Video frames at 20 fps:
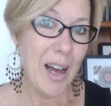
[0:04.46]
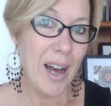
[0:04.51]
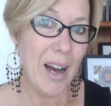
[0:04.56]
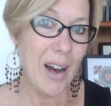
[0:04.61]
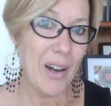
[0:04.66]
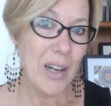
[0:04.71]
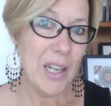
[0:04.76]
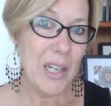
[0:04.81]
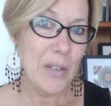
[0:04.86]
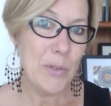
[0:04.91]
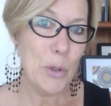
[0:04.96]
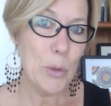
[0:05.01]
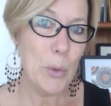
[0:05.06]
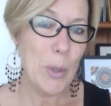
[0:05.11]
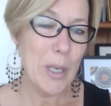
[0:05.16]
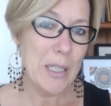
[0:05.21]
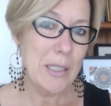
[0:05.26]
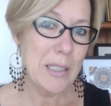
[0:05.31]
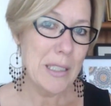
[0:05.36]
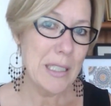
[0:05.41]
Hi
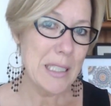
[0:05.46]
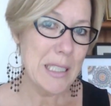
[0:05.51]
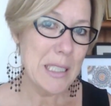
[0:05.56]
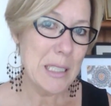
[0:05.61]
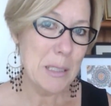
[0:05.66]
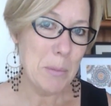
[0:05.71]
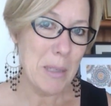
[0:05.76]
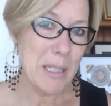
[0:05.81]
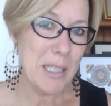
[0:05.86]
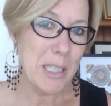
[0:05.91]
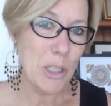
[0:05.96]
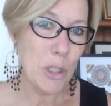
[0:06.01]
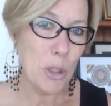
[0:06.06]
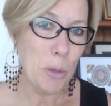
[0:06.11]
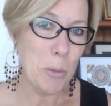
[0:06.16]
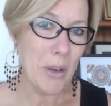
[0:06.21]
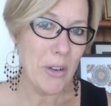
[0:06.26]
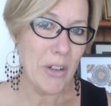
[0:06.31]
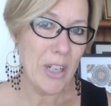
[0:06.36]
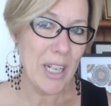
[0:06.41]
everyone, this is Messenger
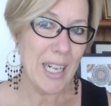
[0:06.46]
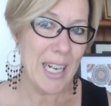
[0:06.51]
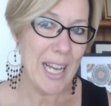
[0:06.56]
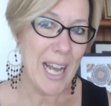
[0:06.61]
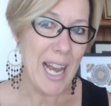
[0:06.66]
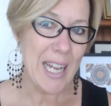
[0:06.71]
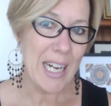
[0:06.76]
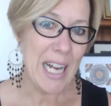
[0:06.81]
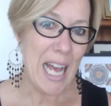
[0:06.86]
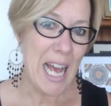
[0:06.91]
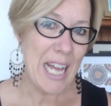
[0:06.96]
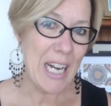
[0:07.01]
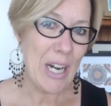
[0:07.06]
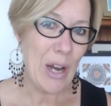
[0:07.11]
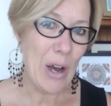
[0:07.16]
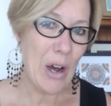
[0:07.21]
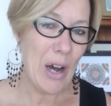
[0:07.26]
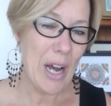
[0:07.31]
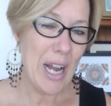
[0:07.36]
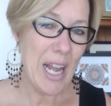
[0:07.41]
Marjolyn, and
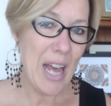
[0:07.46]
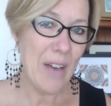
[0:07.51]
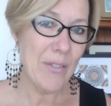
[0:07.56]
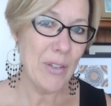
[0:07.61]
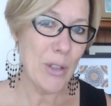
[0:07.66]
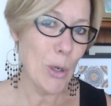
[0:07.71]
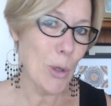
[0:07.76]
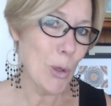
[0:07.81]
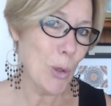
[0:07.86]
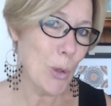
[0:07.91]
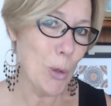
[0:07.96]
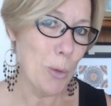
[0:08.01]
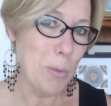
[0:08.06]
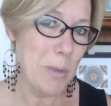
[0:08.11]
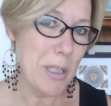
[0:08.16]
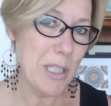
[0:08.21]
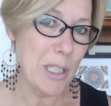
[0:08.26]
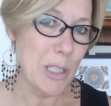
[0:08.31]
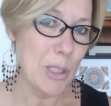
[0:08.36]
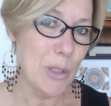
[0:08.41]
I have an Oracle
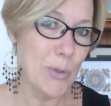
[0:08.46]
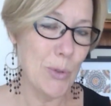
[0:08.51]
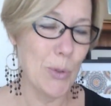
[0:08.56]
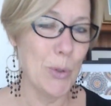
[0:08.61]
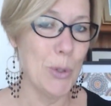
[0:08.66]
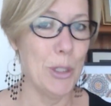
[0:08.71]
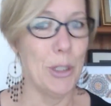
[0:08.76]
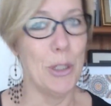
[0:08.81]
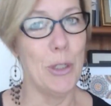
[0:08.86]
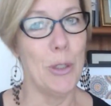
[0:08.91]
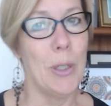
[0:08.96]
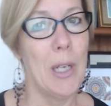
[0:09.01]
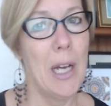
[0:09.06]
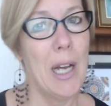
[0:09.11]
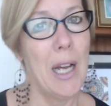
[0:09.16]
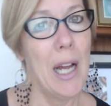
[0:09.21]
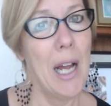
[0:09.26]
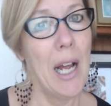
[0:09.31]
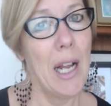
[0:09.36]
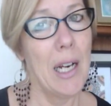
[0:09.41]
message for you.
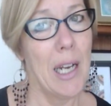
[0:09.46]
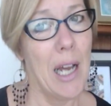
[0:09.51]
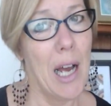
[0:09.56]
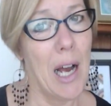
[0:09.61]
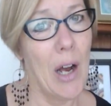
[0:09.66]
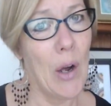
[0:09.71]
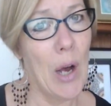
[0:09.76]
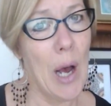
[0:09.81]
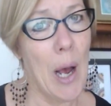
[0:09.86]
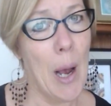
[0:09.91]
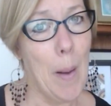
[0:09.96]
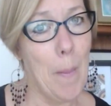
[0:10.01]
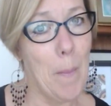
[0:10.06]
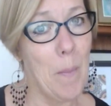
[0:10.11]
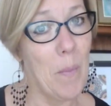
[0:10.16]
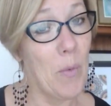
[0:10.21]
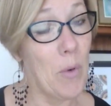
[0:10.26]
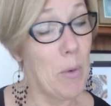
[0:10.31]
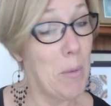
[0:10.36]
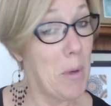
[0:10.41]
Now,
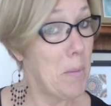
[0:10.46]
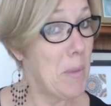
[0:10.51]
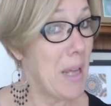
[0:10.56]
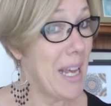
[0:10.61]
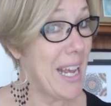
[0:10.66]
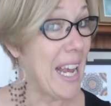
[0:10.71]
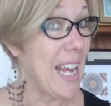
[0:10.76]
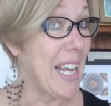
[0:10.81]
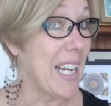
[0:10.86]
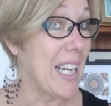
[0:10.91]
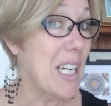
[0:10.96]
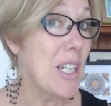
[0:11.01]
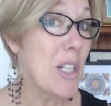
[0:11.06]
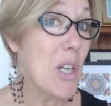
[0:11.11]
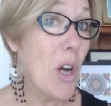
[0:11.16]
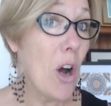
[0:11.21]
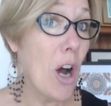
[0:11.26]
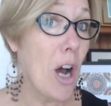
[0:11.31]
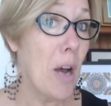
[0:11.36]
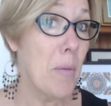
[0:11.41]
um, remember,
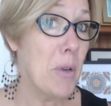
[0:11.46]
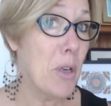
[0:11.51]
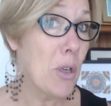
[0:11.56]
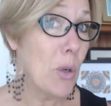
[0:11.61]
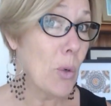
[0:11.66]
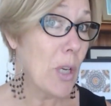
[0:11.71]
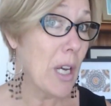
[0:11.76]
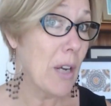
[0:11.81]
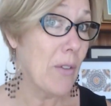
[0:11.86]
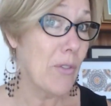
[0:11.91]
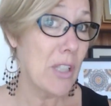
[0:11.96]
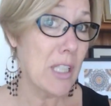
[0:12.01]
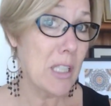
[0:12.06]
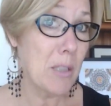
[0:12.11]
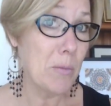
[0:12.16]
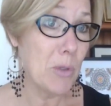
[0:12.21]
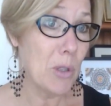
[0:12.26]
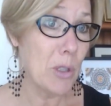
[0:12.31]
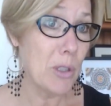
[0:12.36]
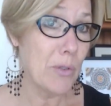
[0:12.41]
anytime you're looking for
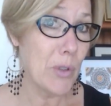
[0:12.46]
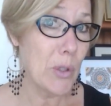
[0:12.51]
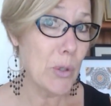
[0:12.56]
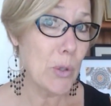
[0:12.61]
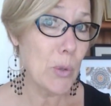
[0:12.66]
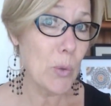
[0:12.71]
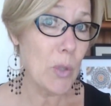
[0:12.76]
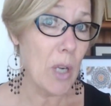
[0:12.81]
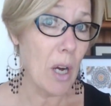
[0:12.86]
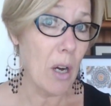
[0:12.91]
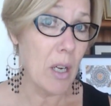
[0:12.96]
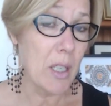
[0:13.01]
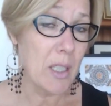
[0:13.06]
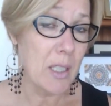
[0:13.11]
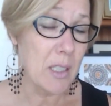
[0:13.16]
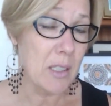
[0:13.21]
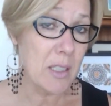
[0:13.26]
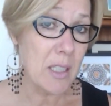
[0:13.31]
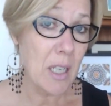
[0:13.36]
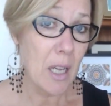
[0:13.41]
some universal
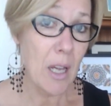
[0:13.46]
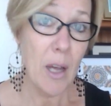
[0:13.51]
guidance,